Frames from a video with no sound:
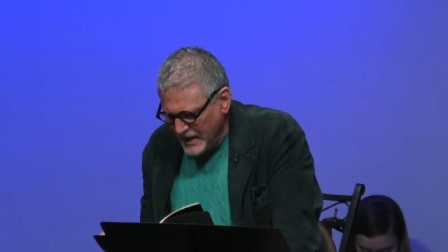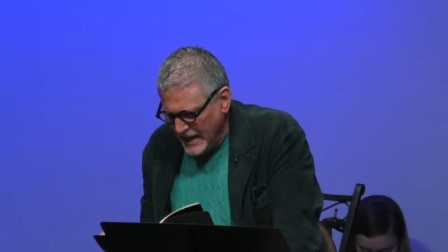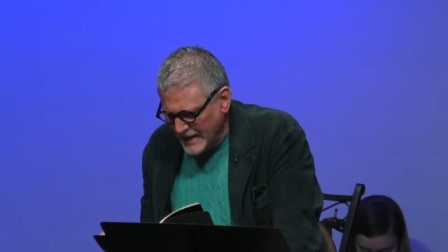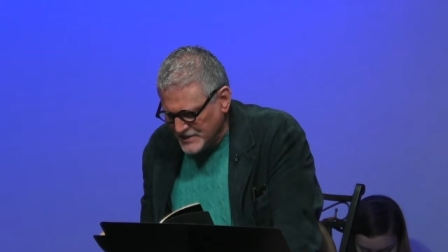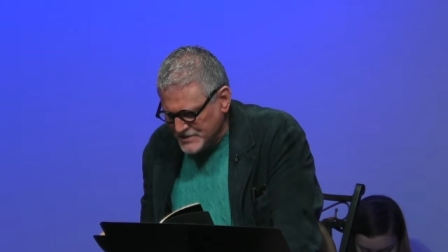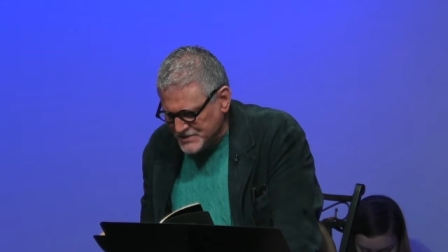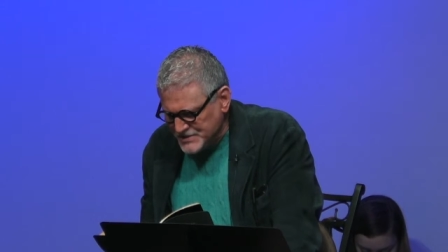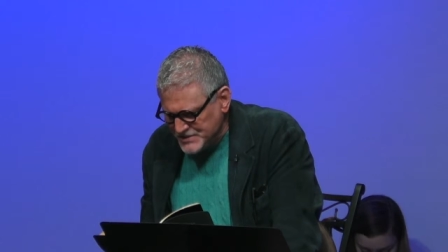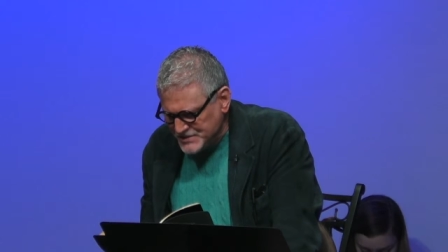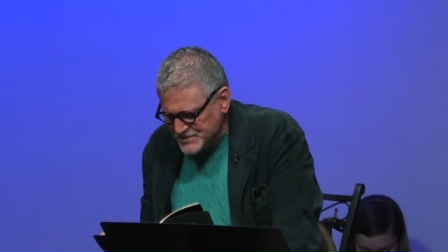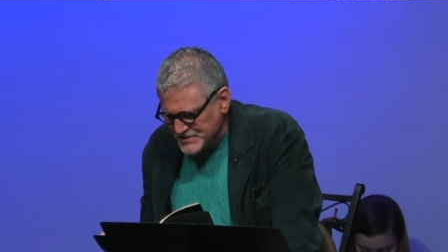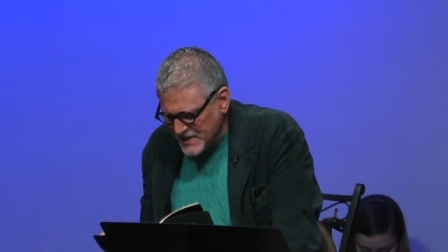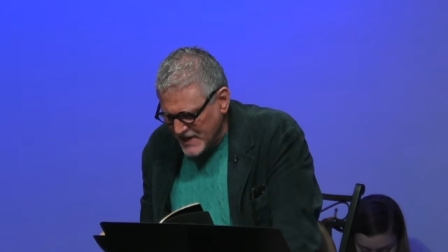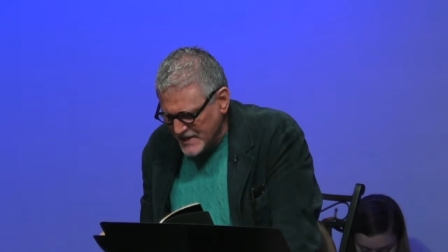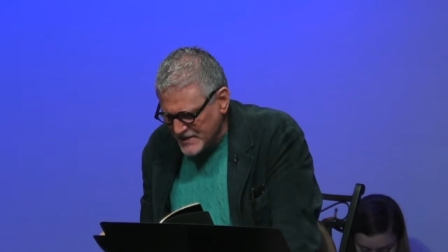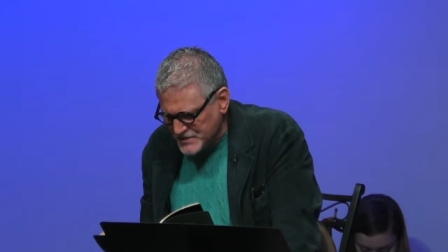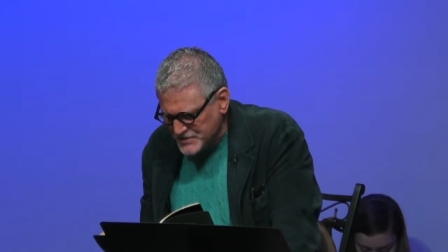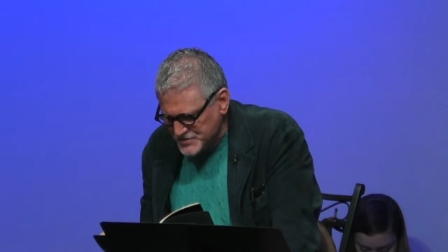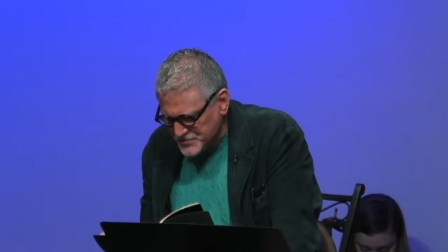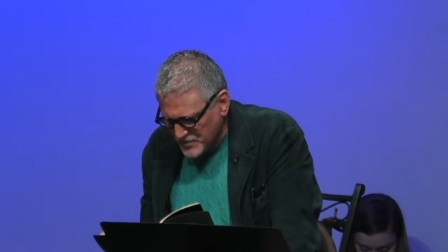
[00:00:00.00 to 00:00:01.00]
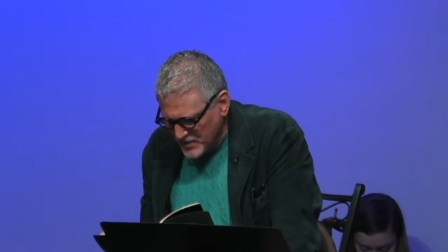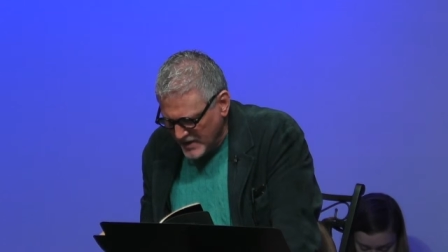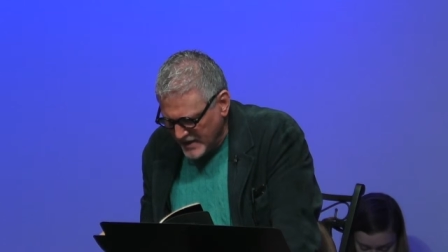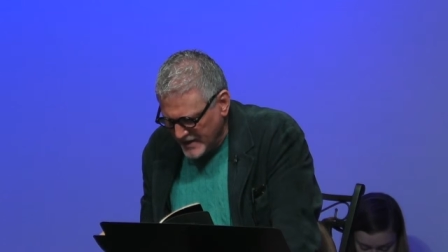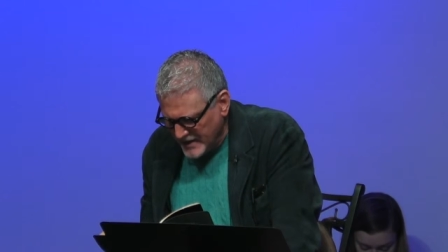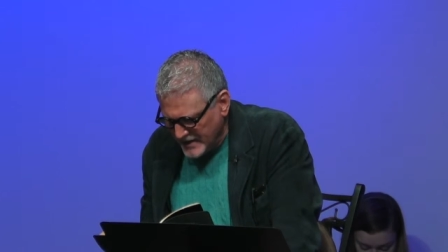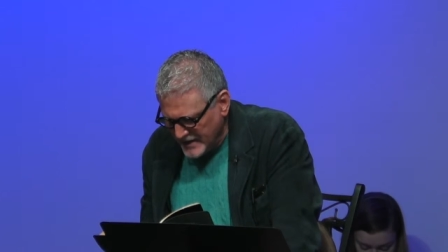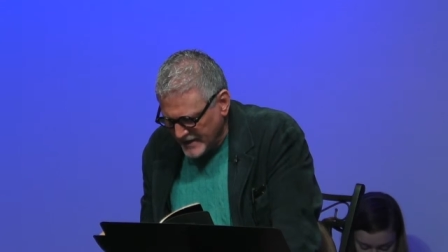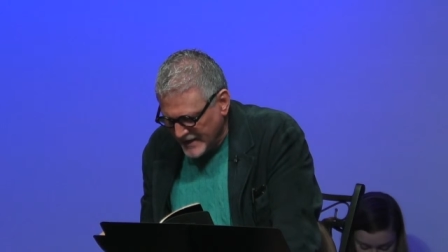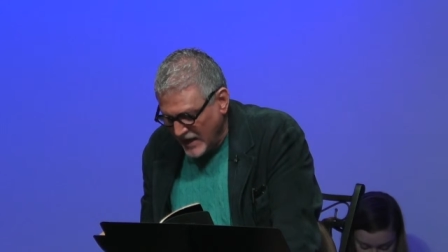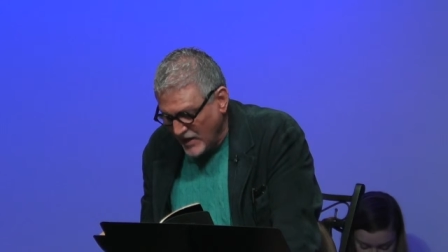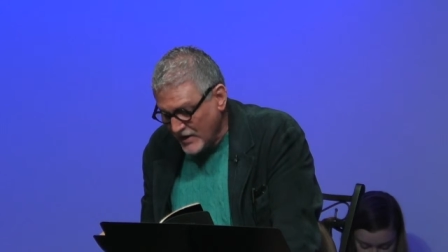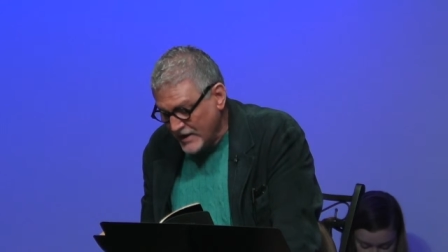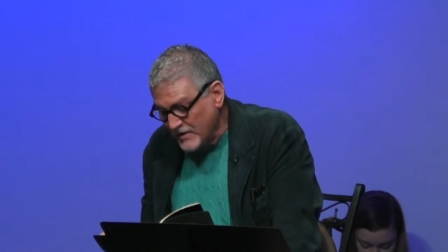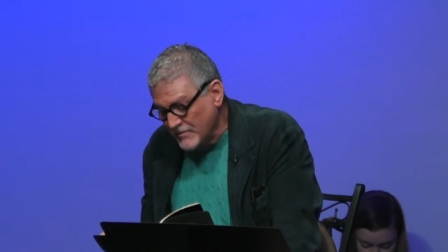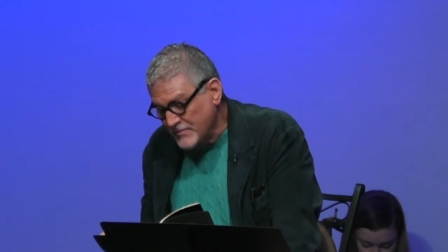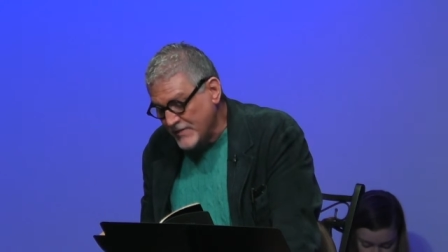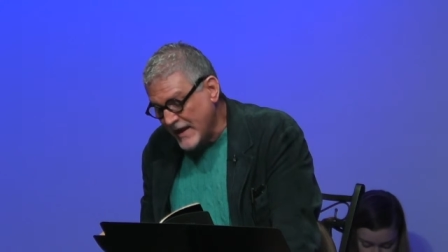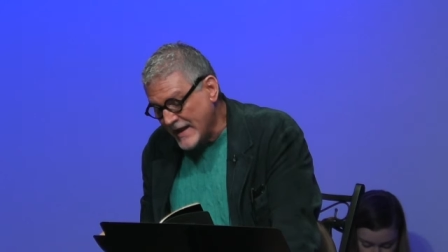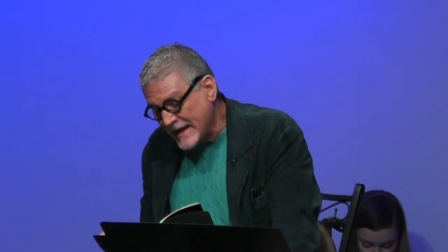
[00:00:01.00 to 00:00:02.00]
and she say, Drink, and I'll
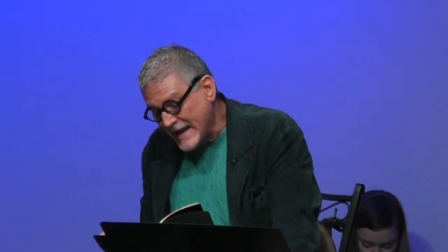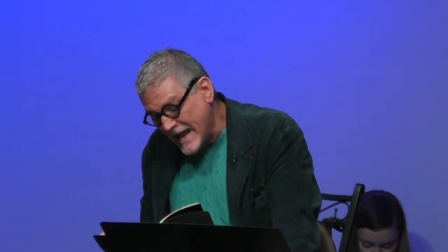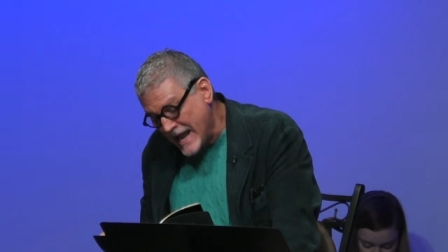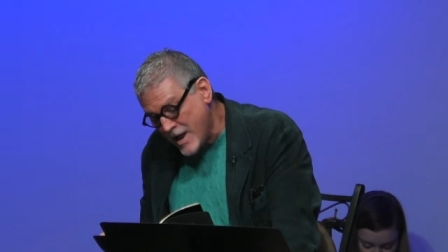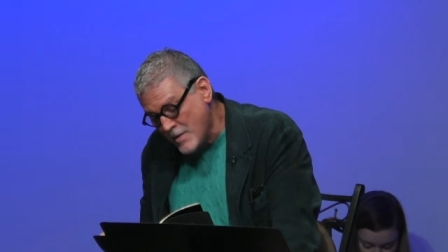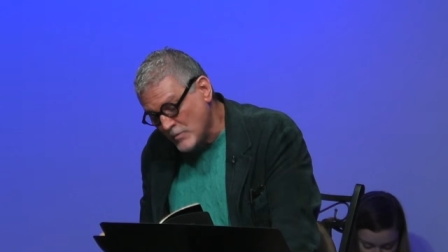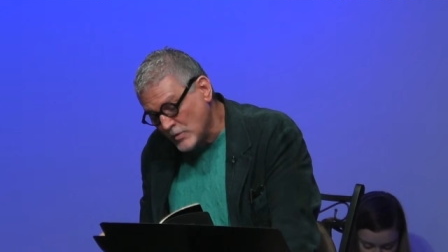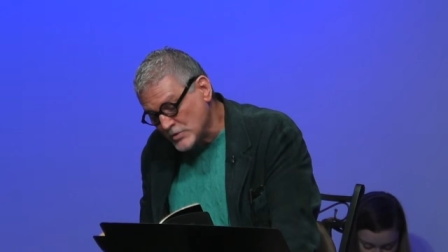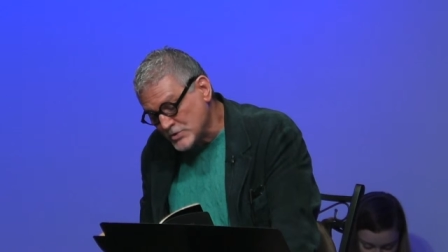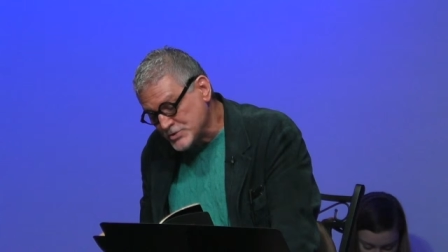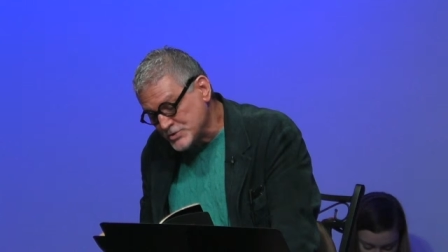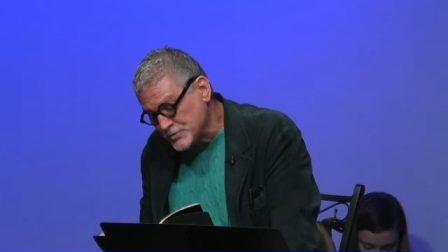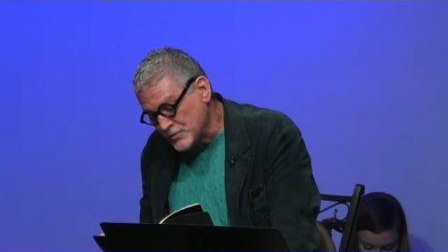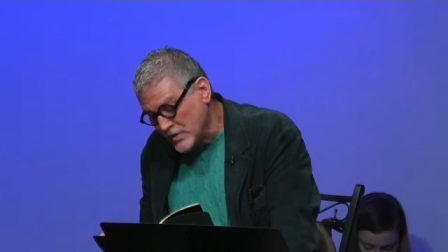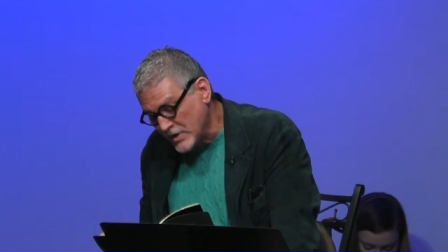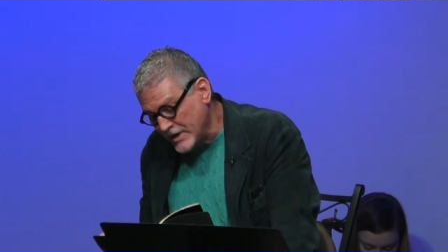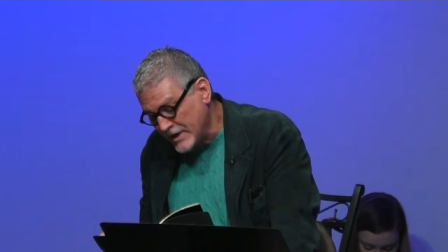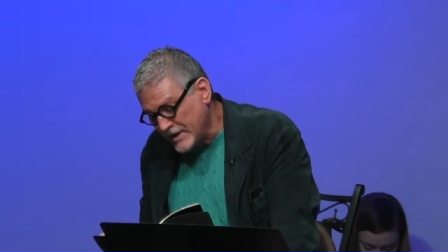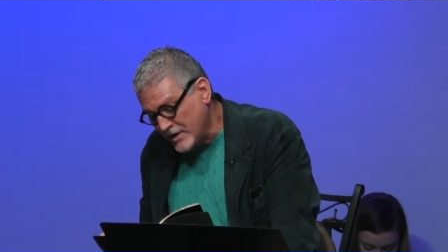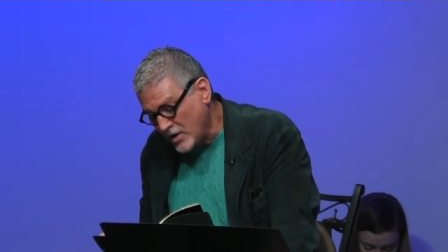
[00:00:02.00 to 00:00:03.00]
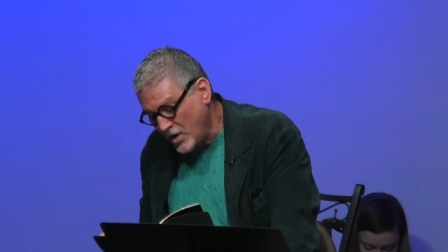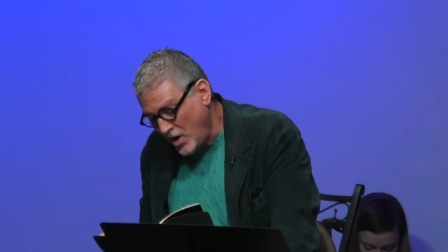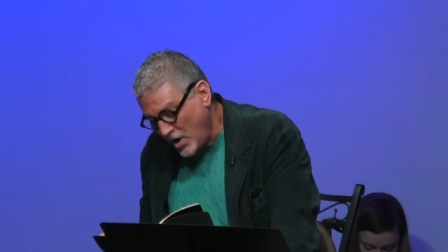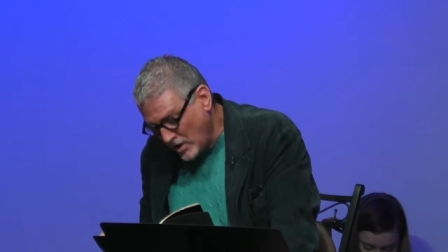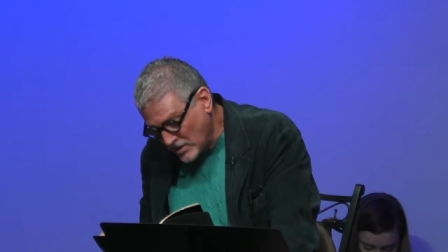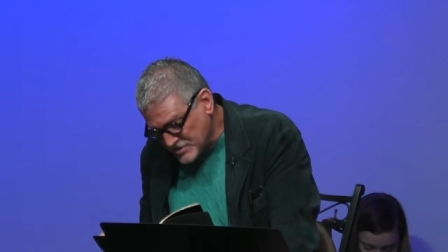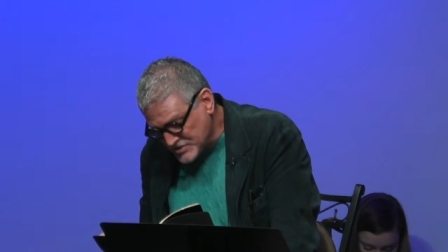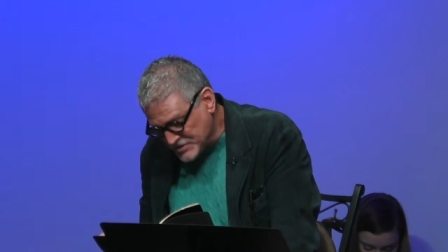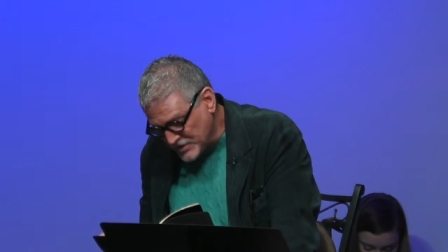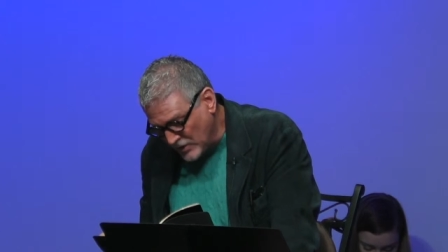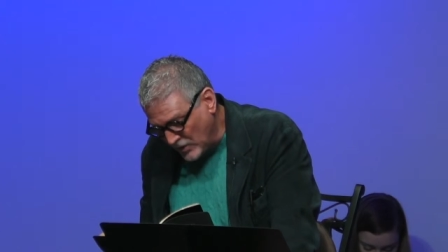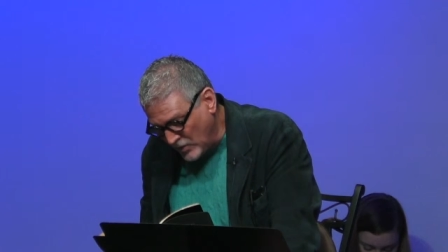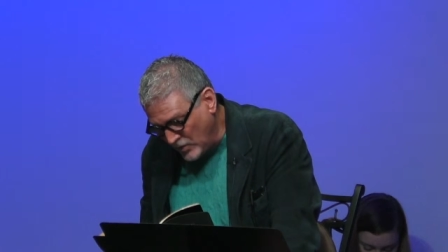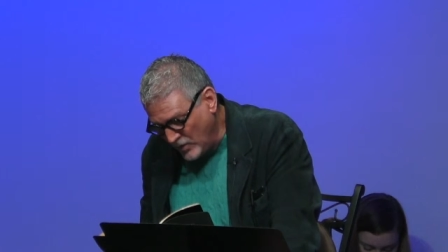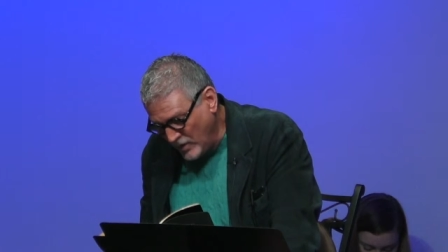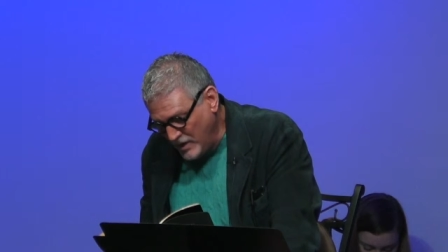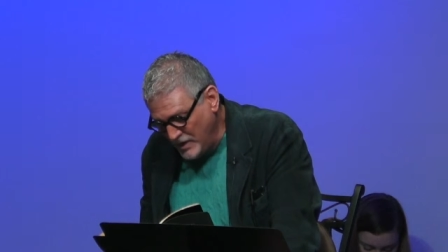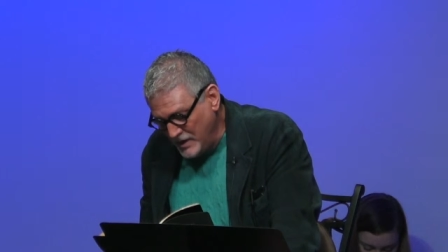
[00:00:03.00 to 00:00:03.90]
give thy camels drink also.